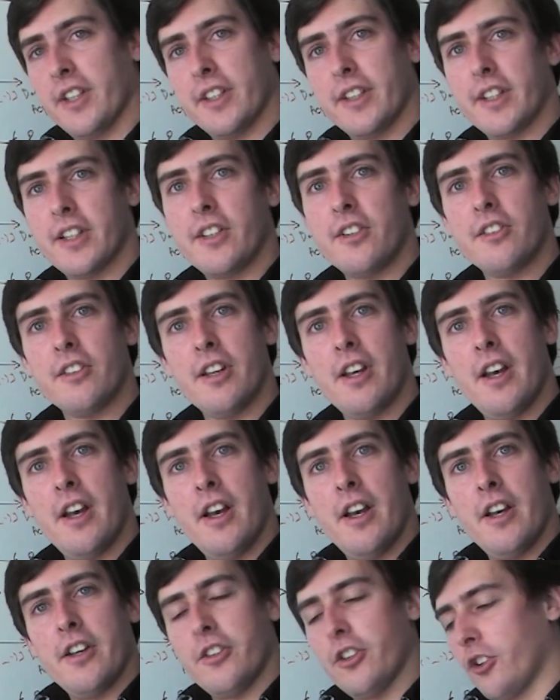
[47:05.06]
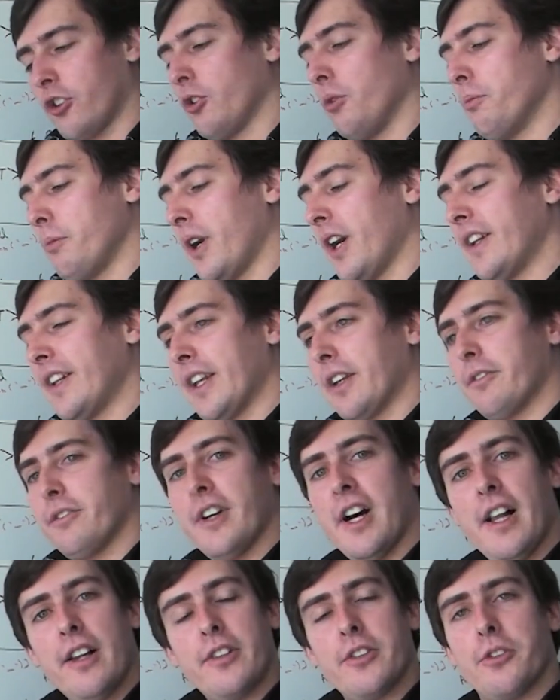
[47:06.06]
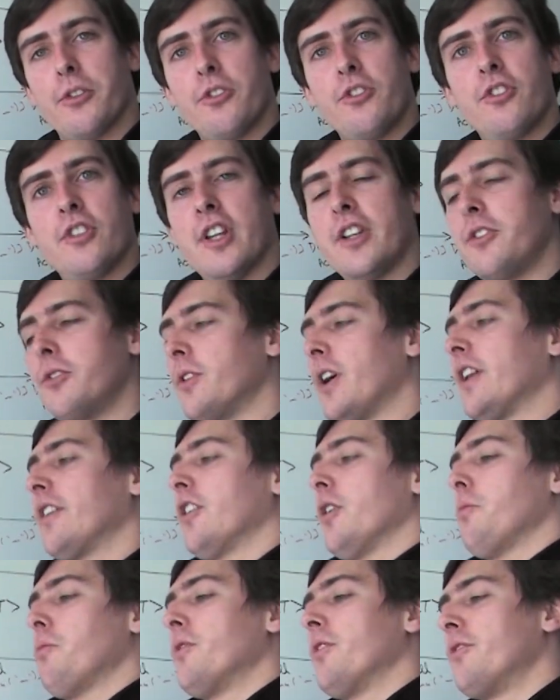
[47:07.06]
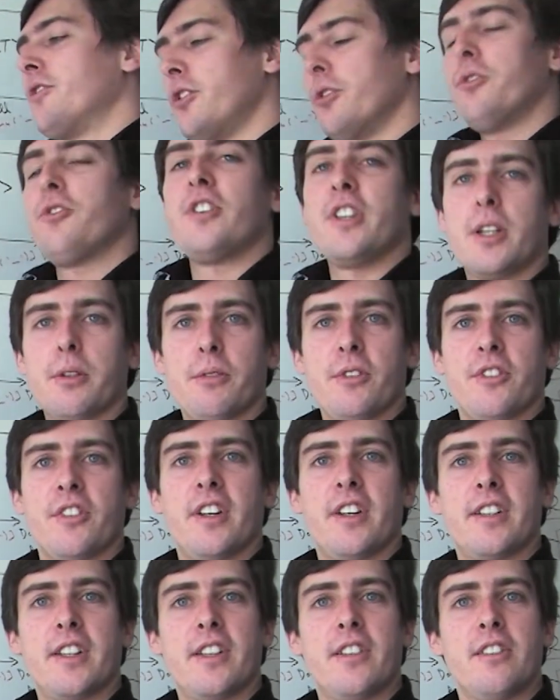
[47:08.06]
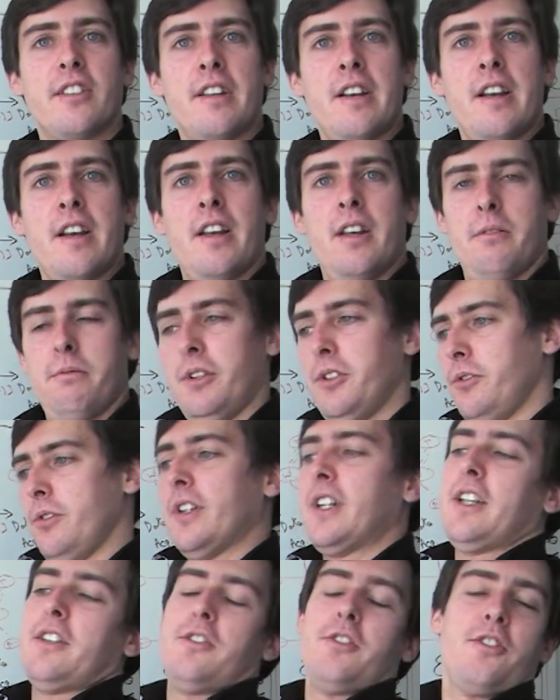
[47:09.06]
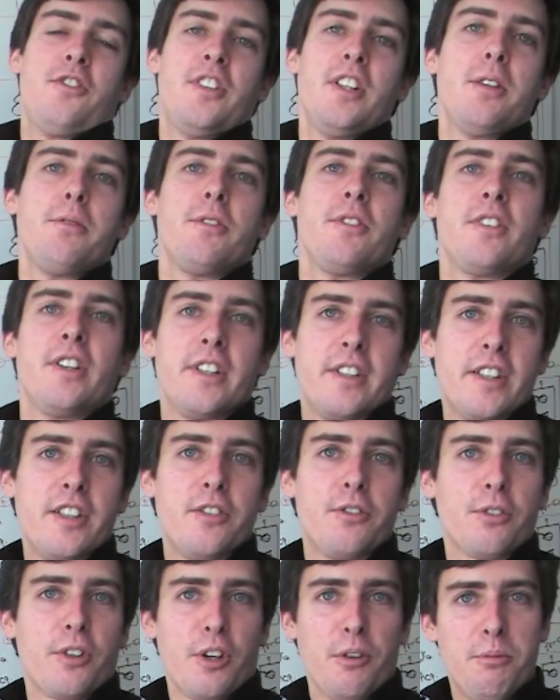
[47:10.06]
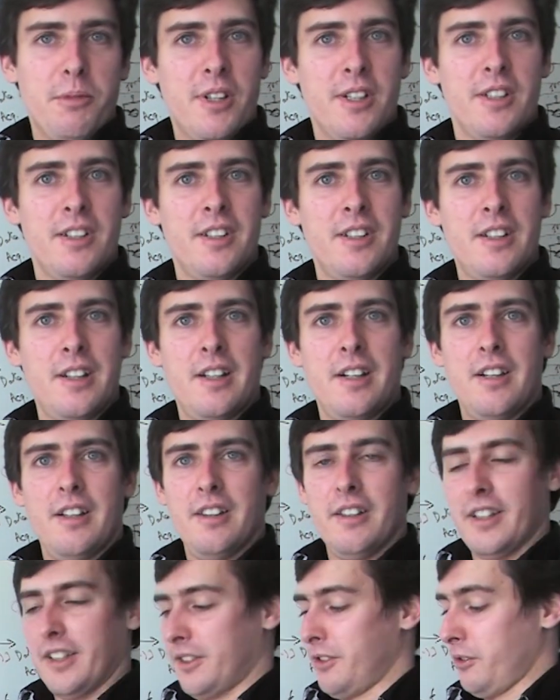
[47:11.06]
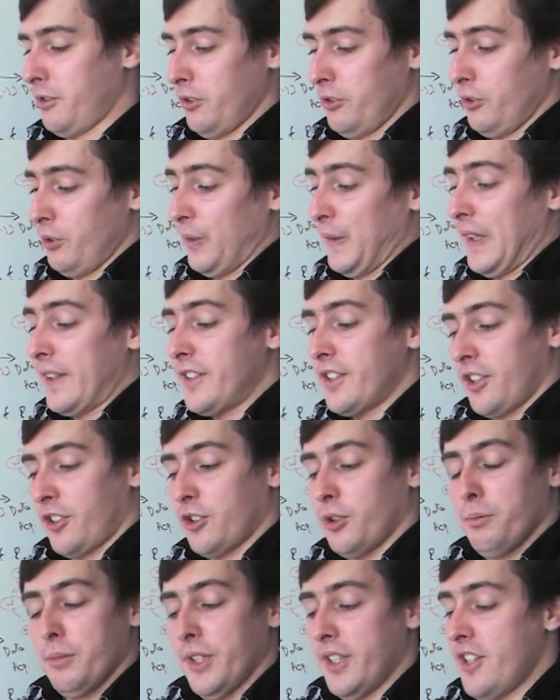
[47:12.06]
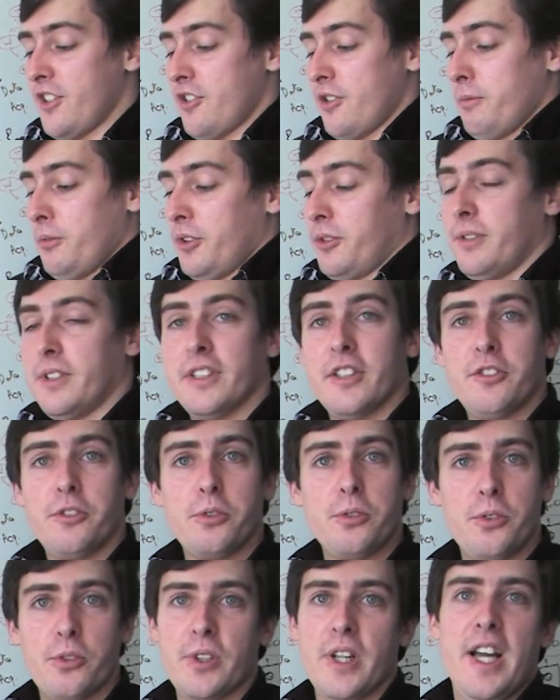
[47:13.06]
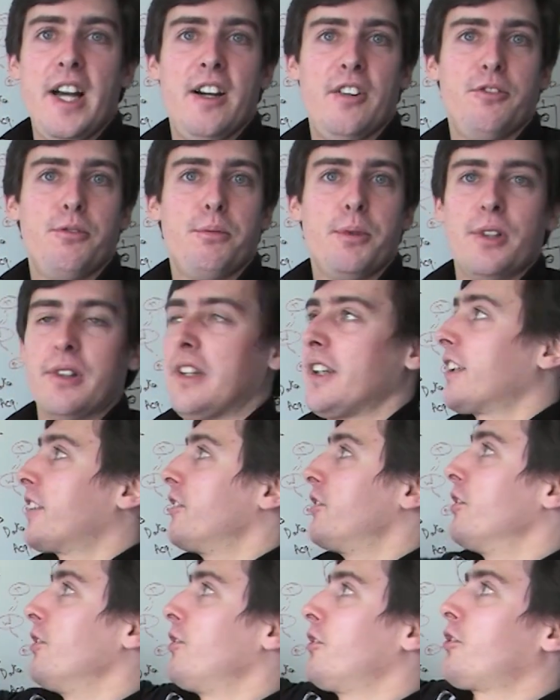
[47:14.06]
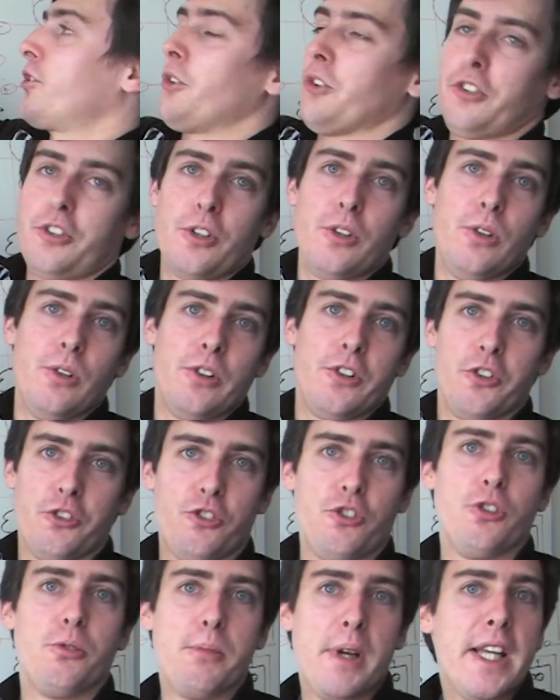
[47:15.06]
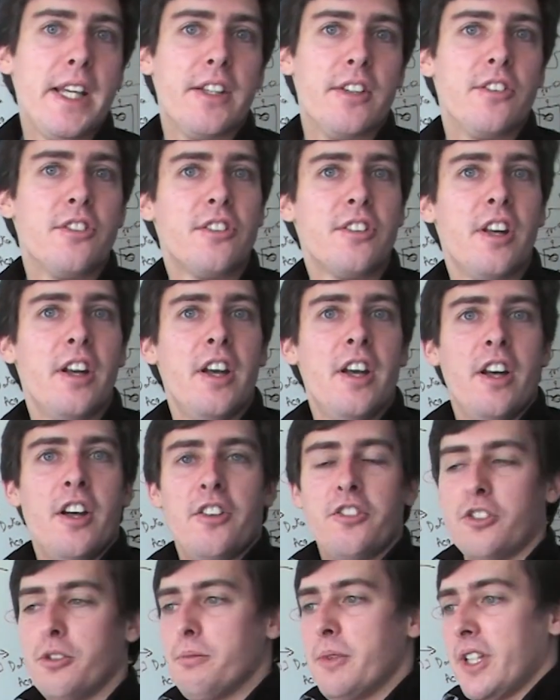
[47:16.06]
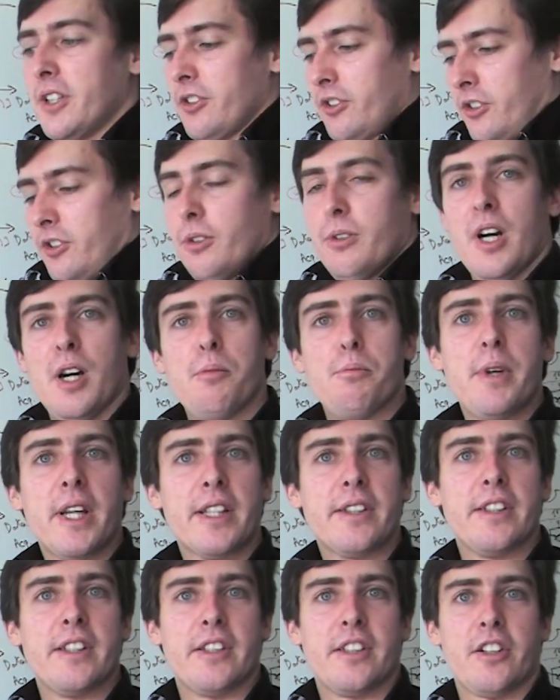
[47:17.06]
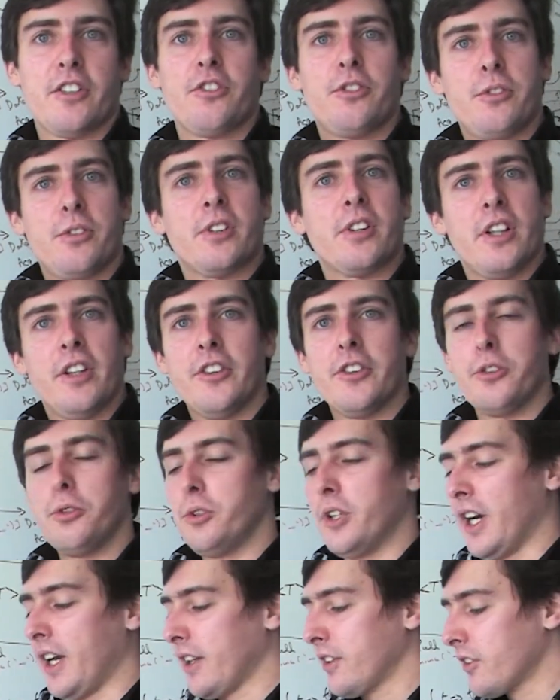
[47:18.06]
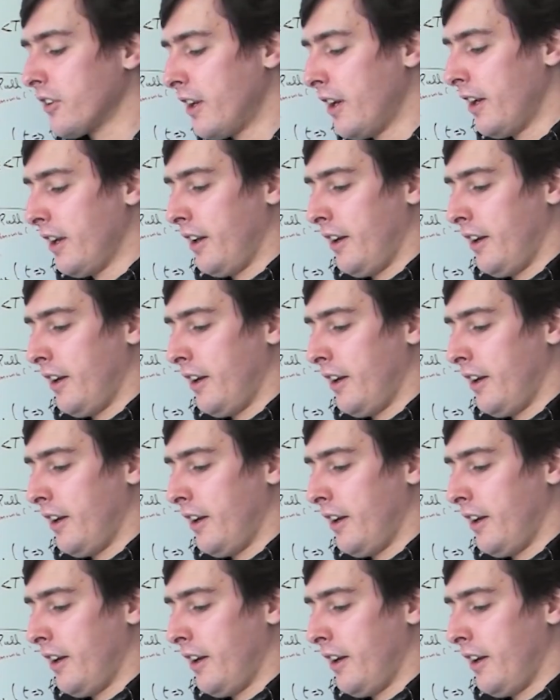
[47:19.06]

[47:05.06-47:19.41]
IDs. You're combining values, and you end up with new sequence IDs. Where do you get your sequence IDs from? Like, you could do a linear combination between the 2 you have, but like, you don't control those domains. So you may not know how big they are, so you can't do that.